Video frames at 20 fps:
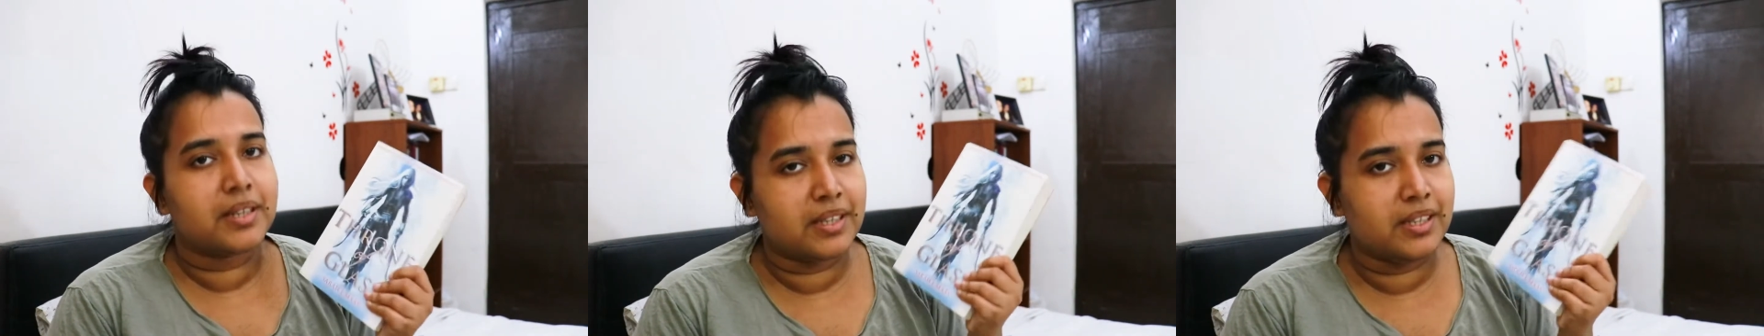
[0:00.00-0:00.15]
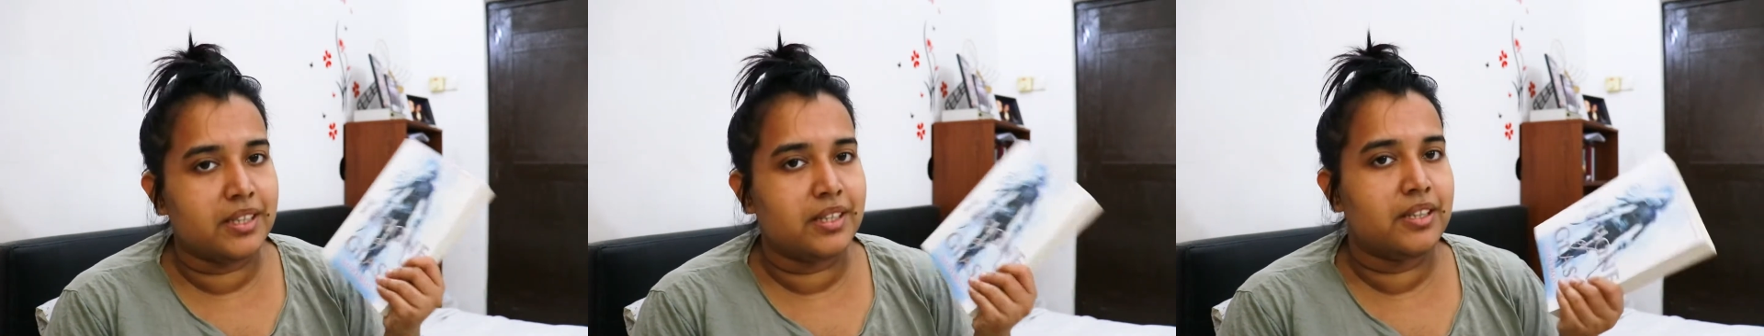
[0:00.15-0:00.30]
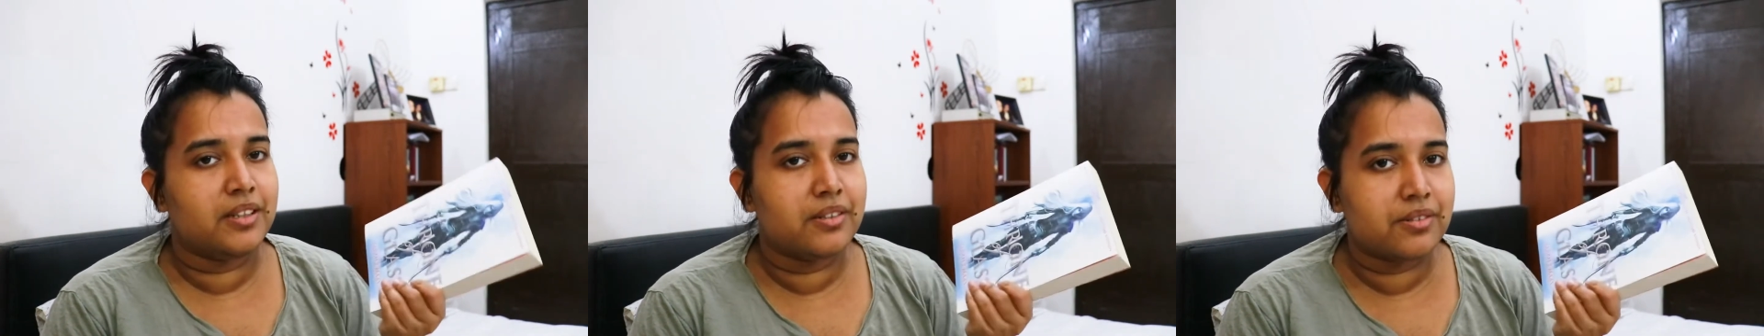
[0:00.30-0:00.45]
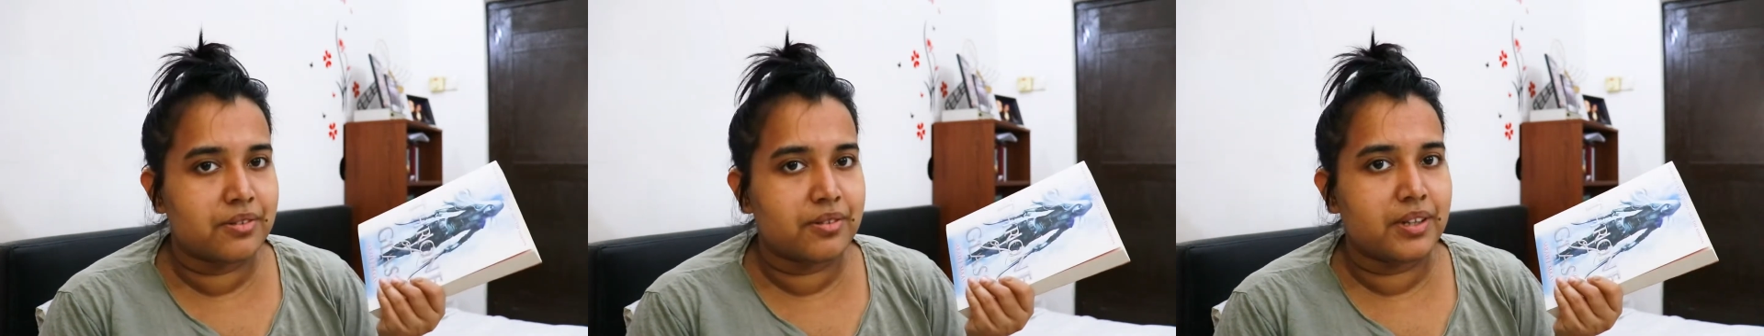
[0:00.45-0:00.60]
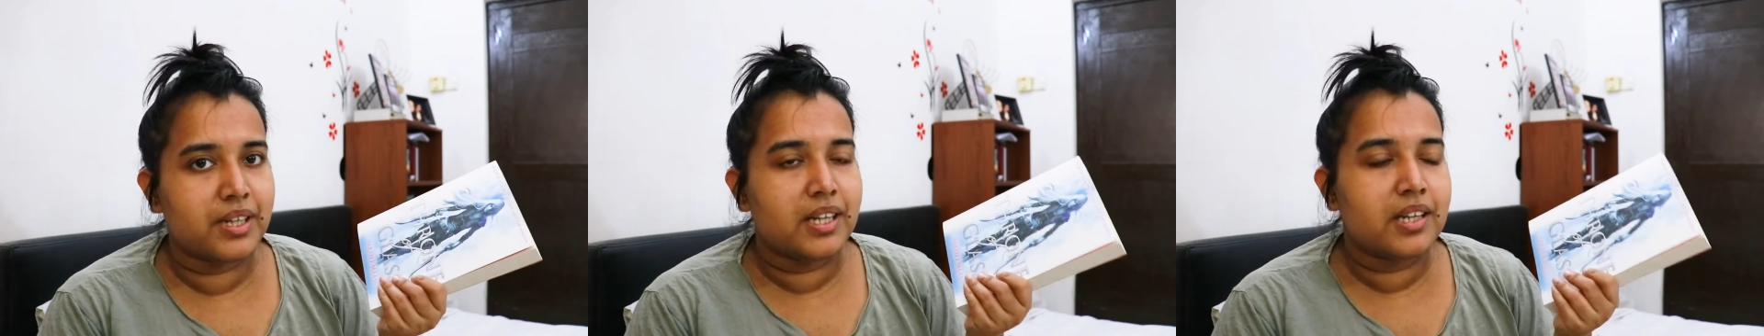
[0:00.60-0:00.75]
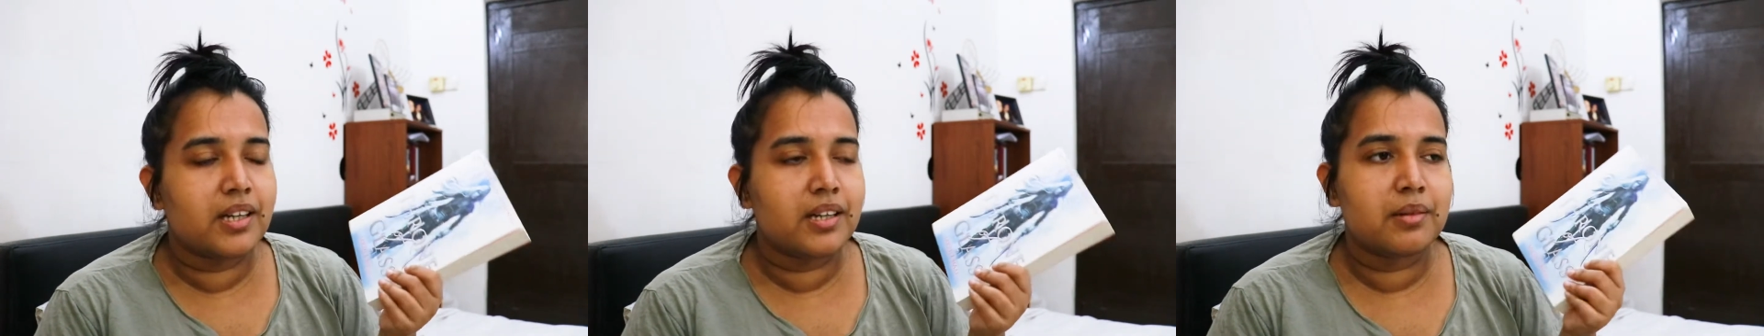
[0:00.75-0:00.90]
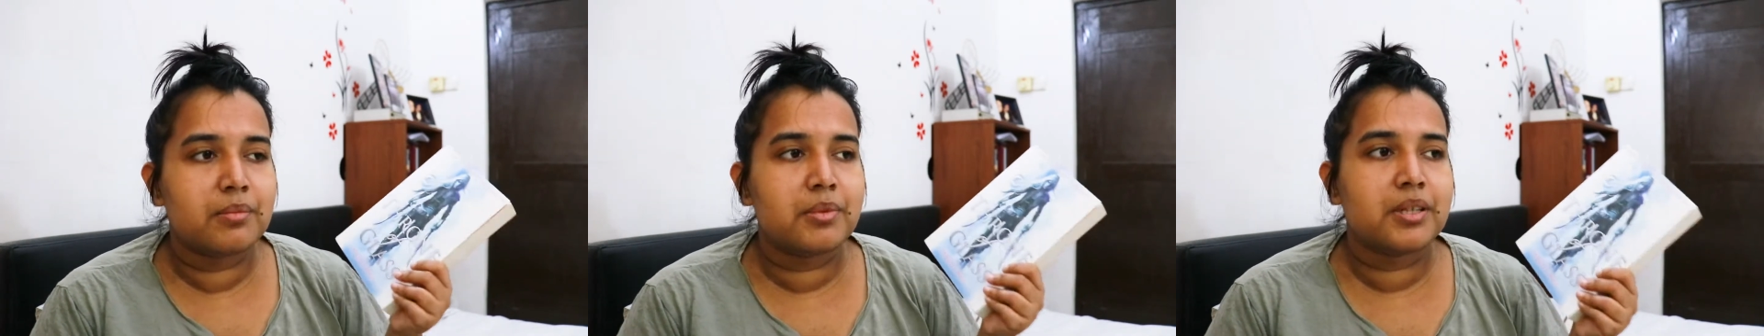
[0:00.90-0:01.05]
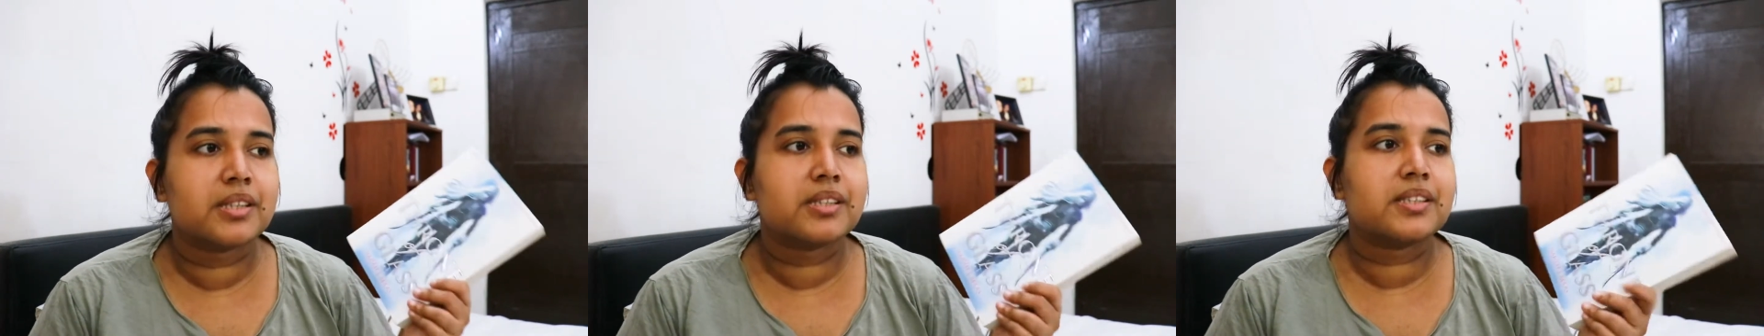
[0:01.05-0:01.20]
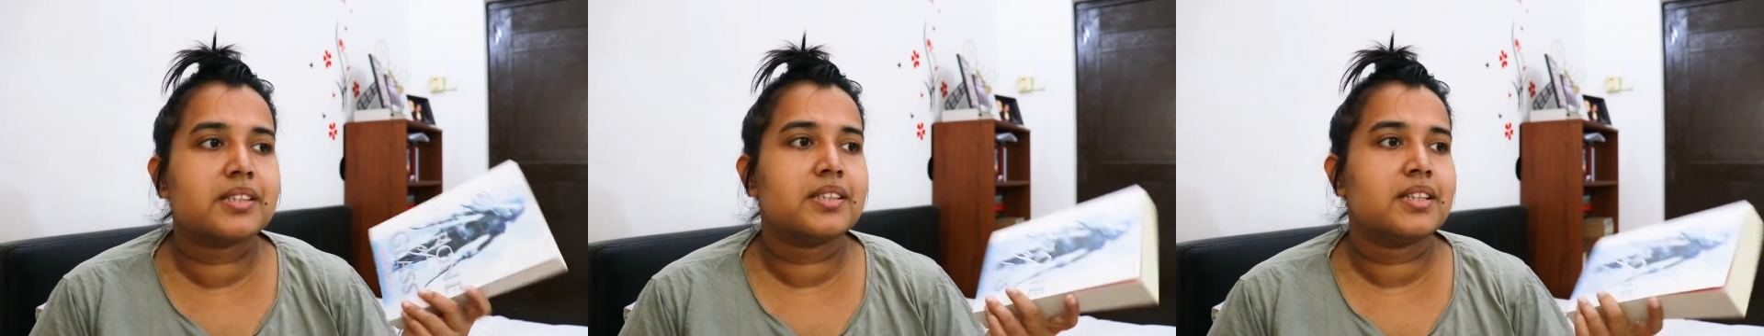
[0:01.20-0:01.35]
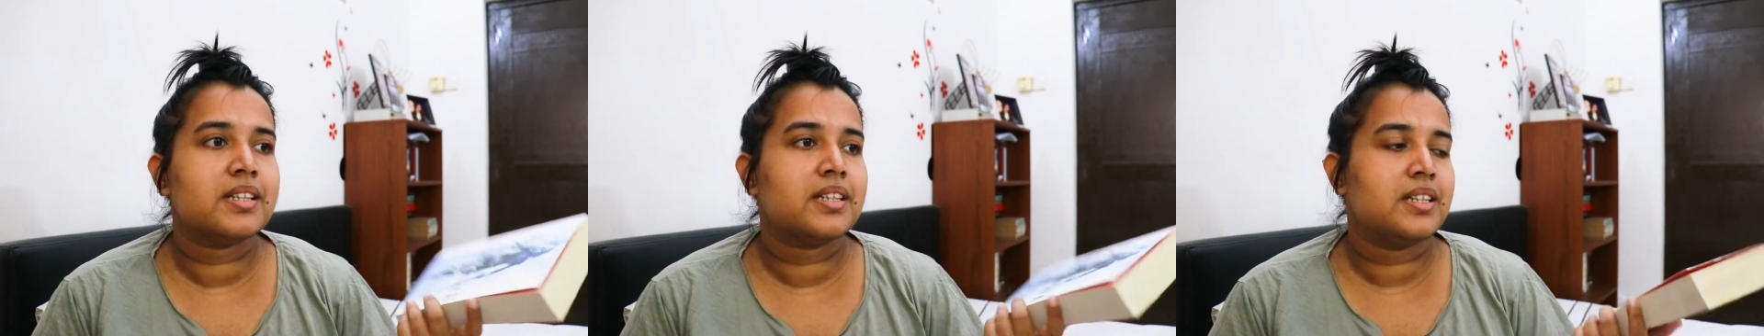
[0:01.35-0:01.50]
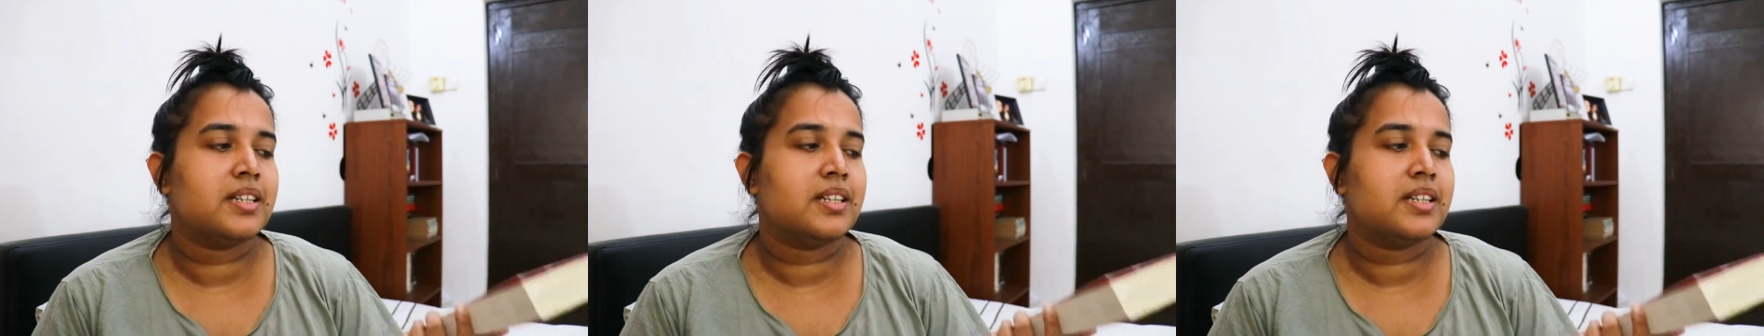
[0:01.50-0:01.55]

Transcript: continue to read her books.